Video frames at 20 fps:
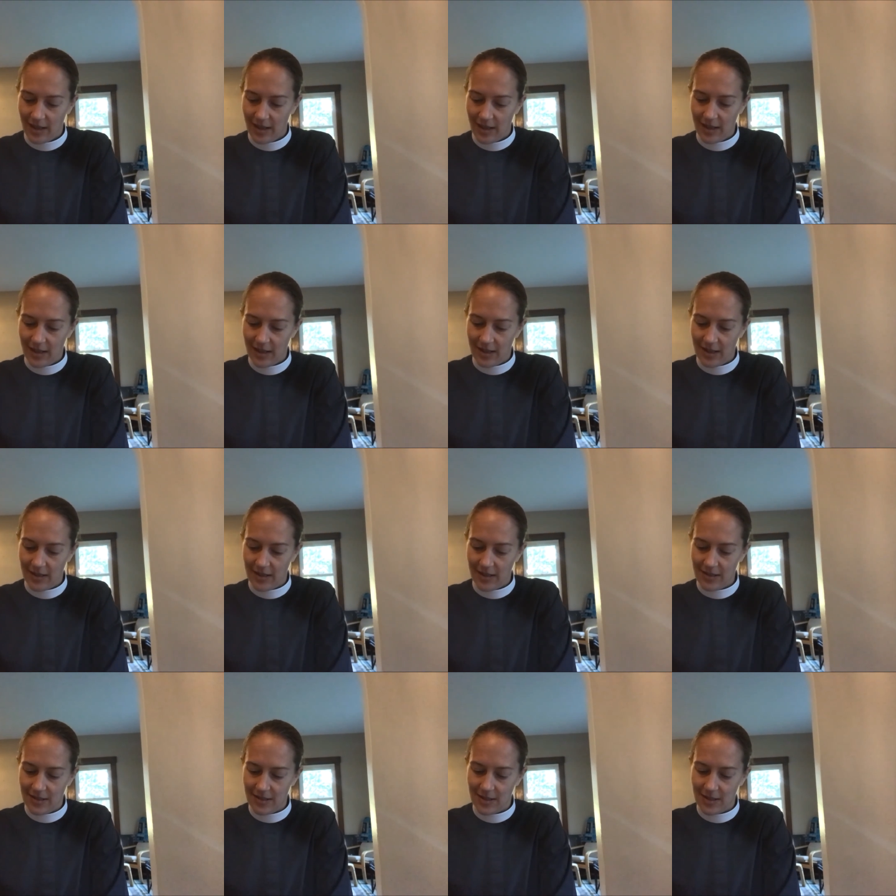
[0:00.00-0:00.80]
It
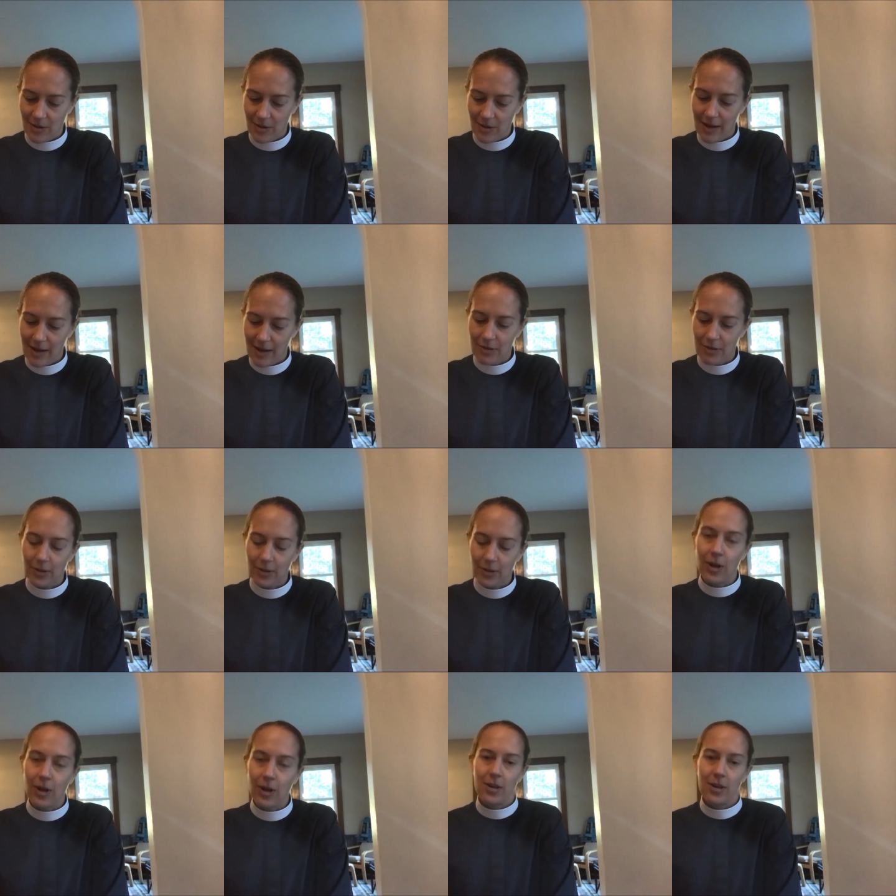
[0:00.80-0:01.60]
is. So I have a
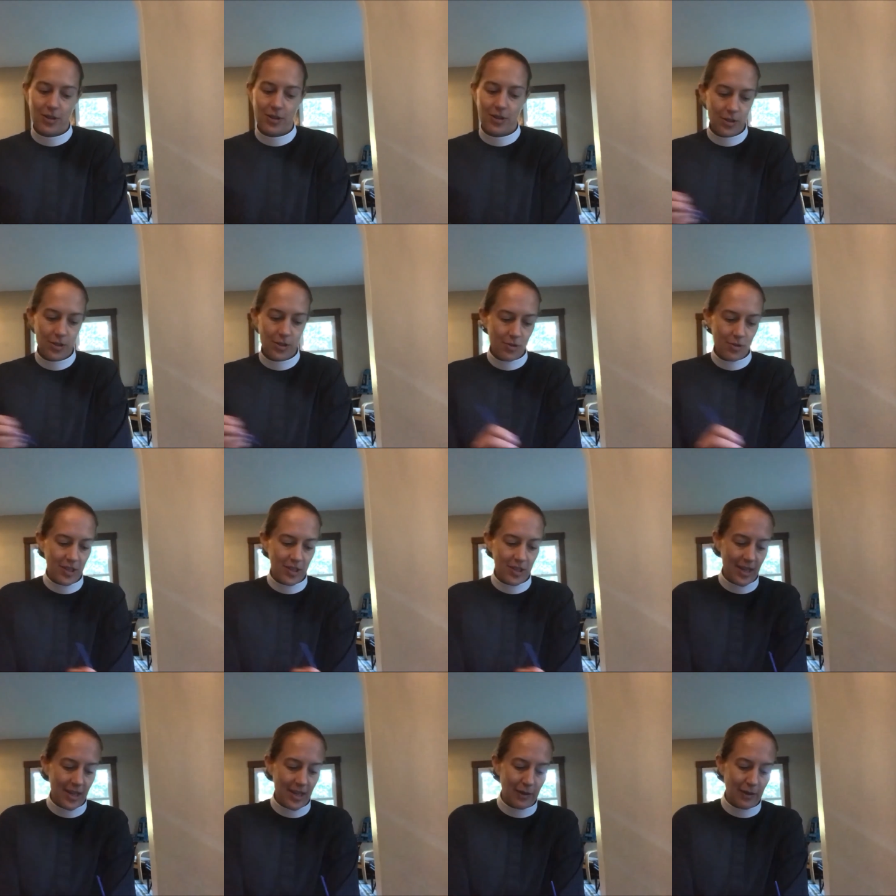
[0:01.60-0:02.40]
little garden too,
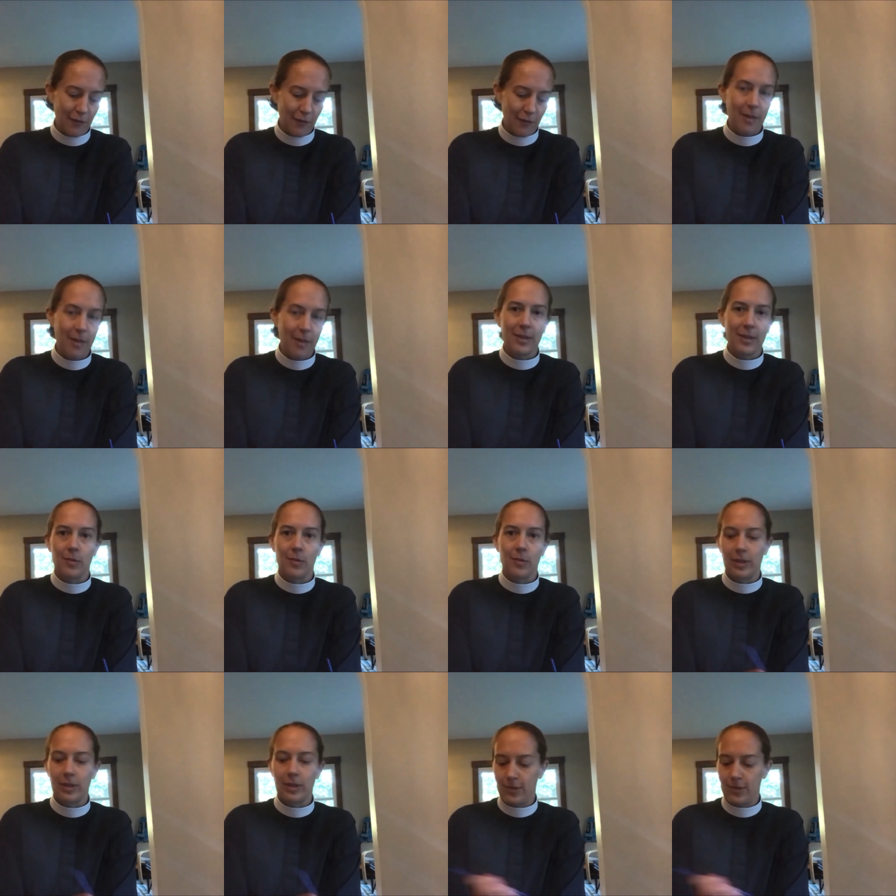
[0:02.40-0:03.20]
just like the family that
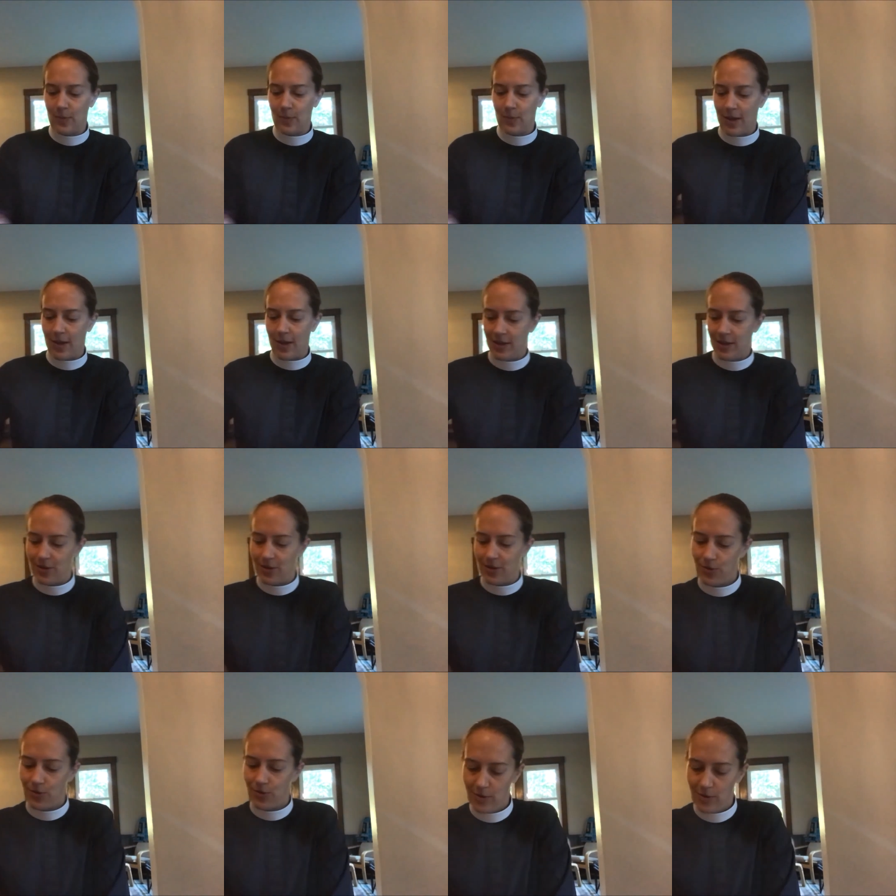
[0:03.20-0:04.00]
we learned about in the
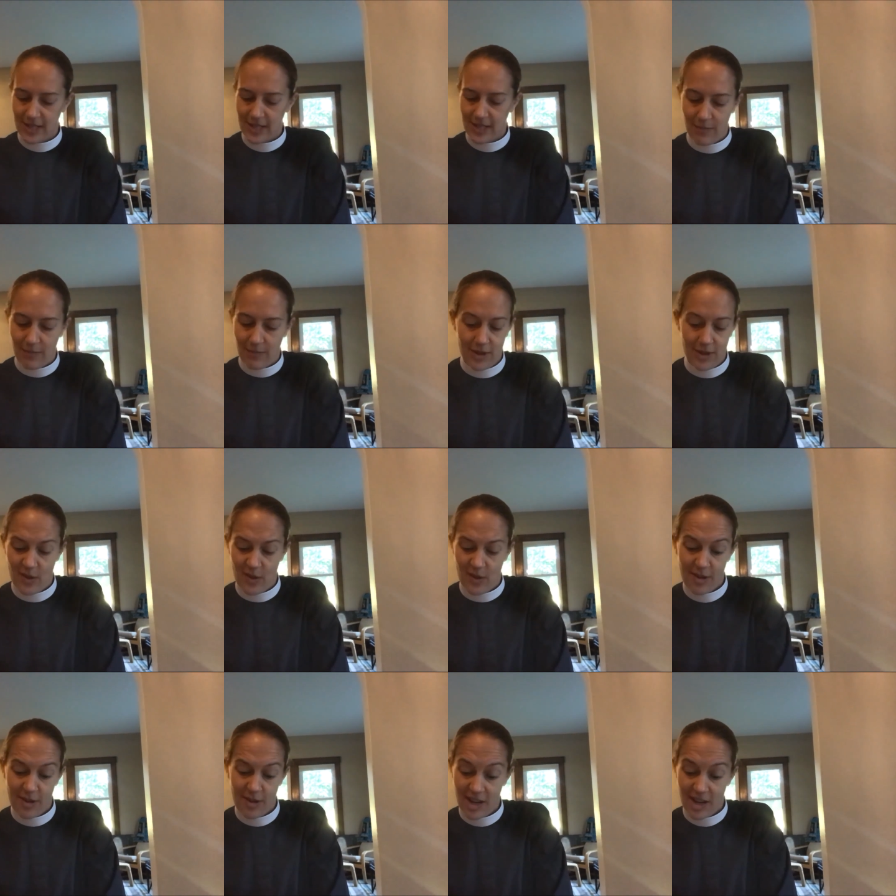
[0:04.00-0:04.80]
story time video.
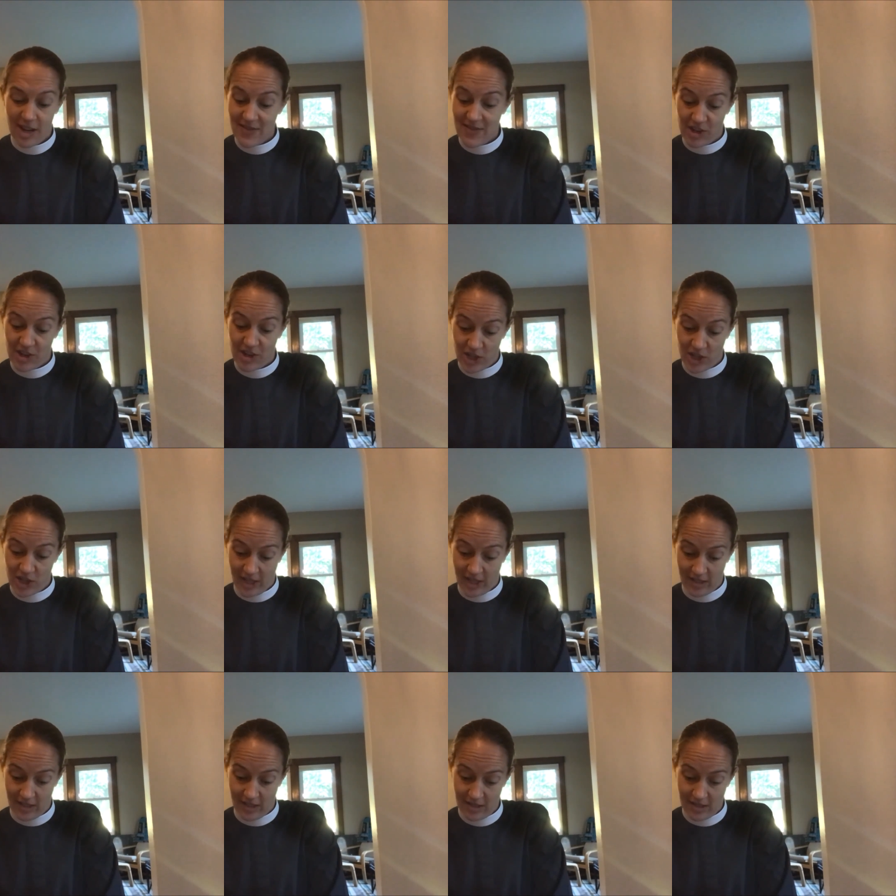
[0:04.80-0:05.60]
I don't have any
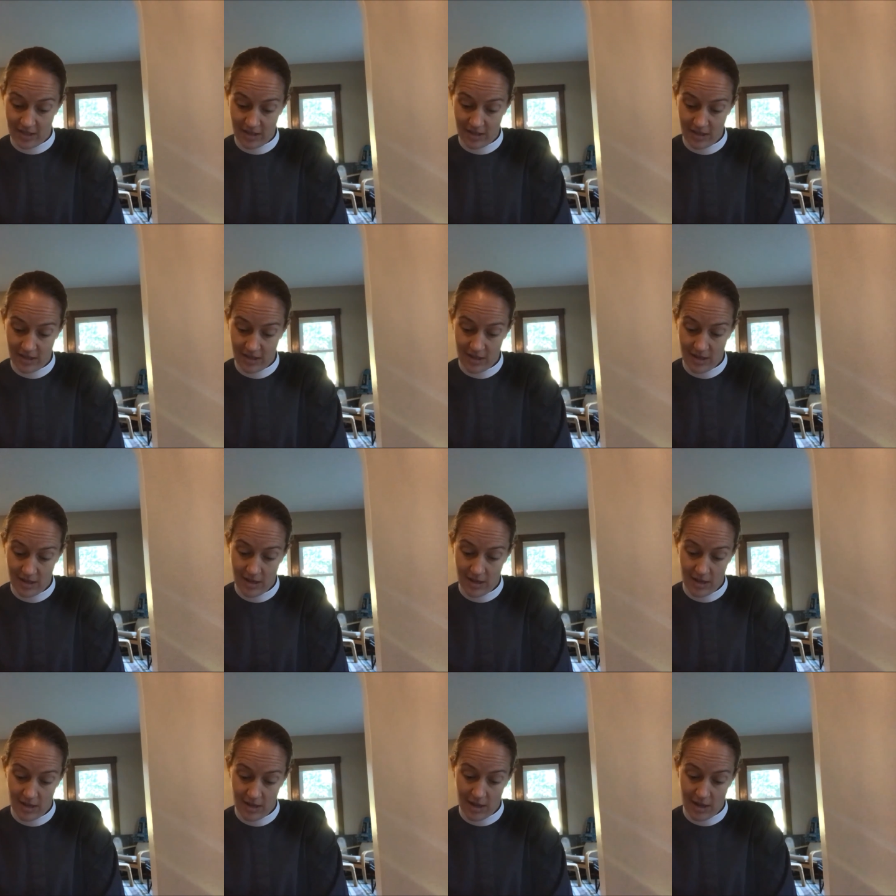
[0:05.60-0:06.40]
chickens,
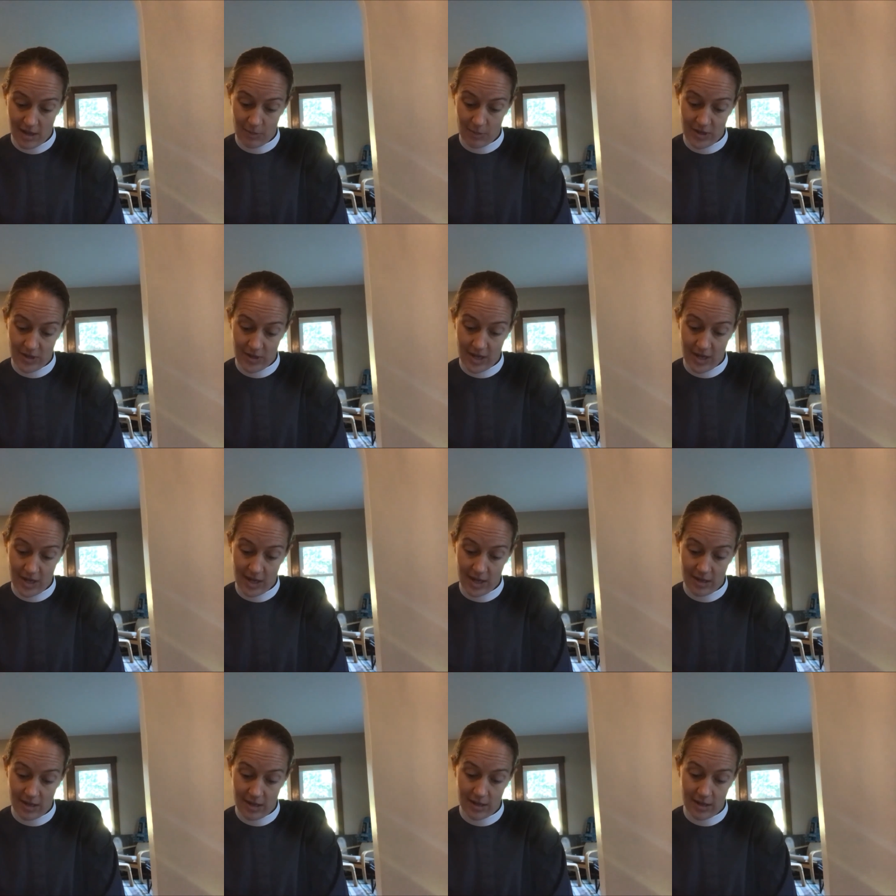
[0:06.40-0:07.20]
I will
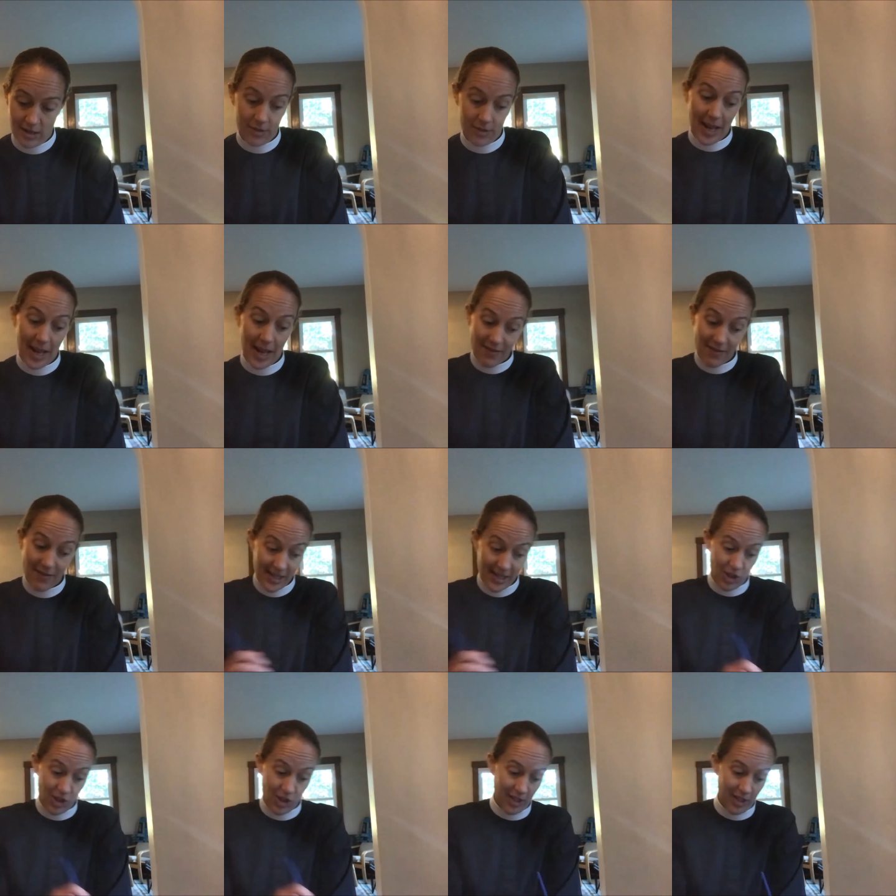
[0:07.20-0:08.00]
say. I don't have
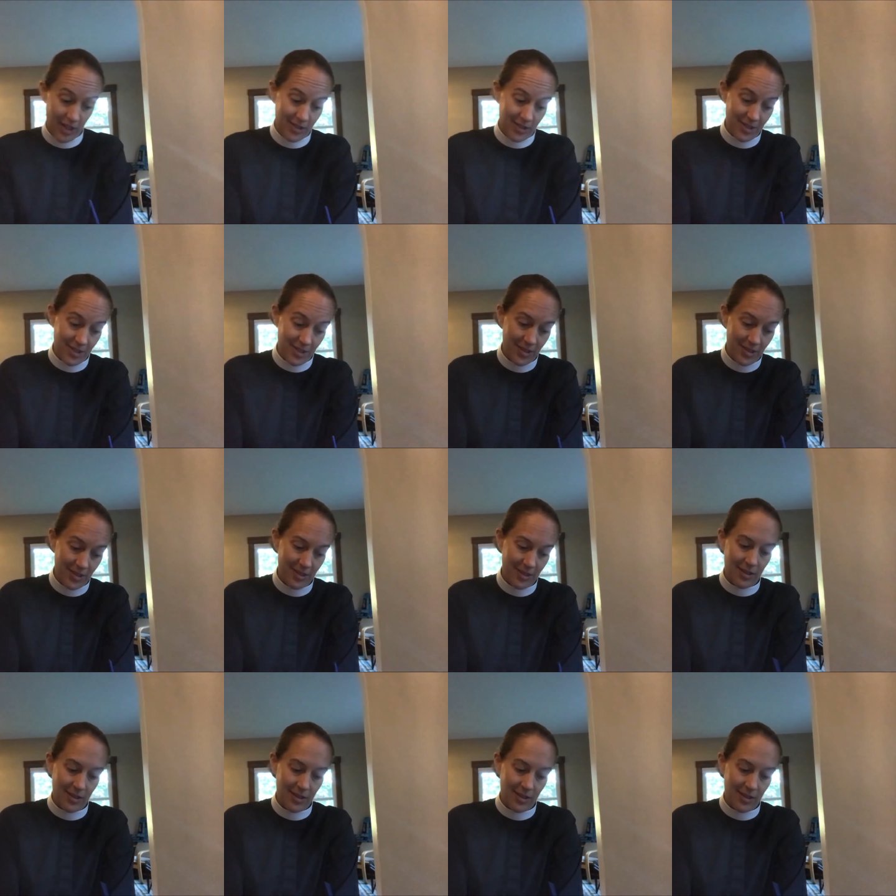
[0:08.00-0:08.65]
any chickens.